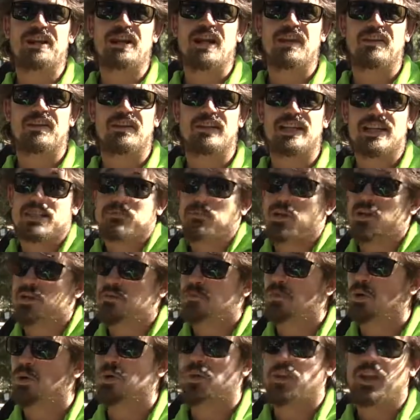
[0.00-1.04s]
and I think that's the most
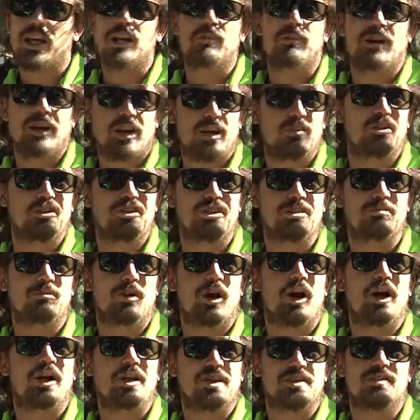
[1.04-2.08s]
important thing about community
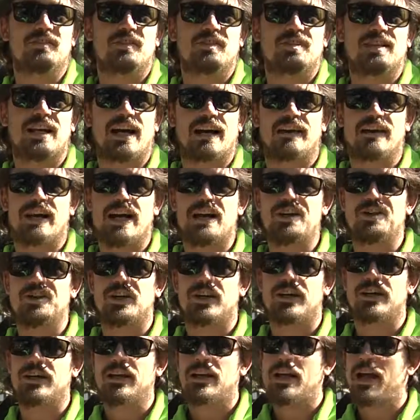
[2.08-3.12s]
markets of this kind of nature,